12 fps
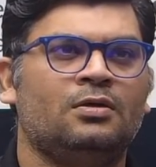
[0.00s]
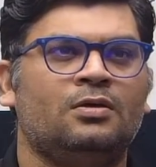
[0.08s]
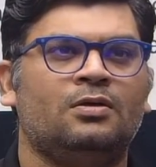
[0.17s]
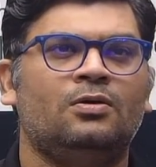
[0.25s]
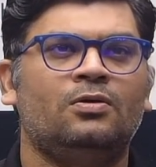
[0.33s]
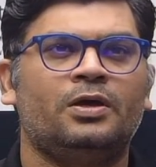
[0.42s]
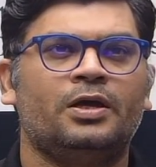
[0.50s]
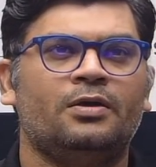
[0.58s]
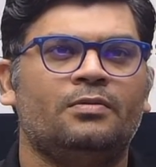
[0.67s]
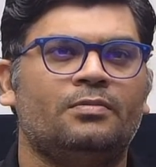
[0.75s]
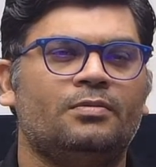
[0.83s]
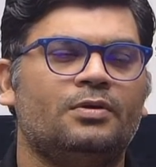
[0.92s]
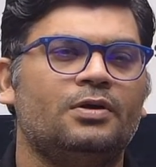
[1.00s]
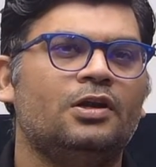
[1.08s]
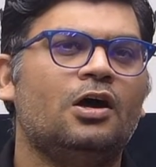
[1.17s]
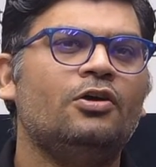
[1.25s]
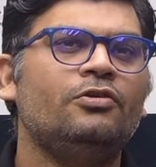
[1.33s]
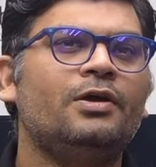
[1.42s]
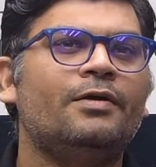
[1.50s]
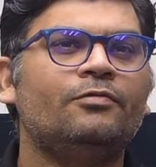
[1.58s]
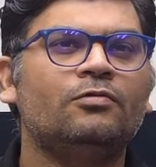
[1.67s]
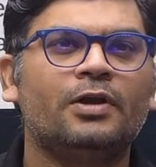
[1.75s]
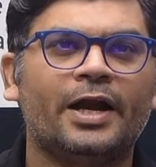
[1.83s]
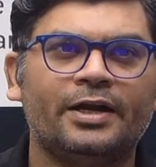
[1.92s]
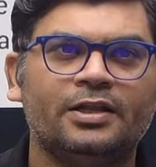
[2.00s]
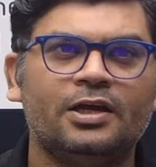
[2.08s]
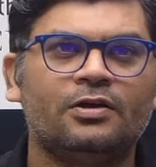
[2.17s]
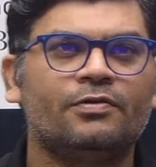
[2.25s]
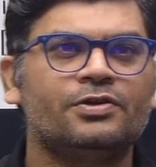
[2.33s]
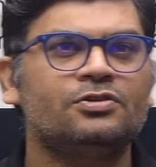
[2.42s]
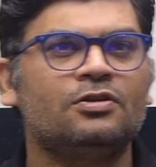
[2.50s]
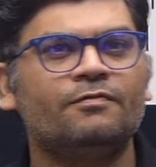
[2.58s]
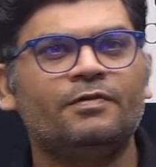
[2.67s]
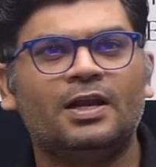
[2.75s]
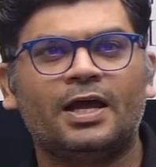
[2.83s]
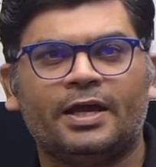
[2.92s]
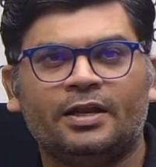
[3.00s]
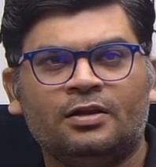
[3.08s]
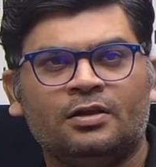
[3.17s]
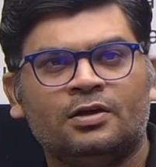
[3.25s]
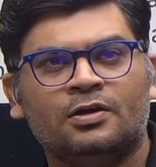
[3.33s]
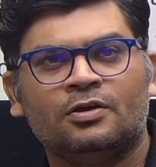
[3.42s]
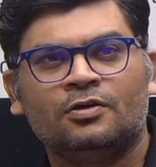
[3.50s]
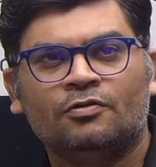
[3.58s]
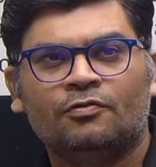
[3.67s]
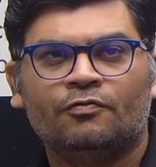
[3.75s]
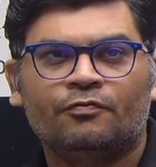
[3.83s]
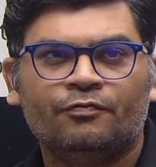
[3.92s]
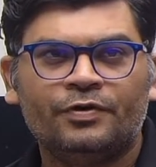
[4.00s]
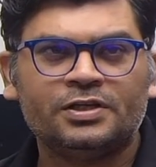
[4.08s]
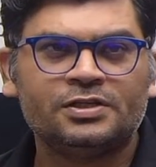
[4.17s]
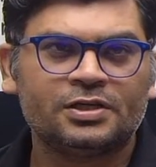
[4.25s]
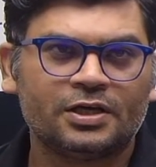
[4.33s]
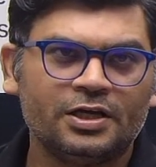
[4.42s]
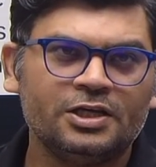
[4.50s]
Okay. Now you have to write the equation of a line which is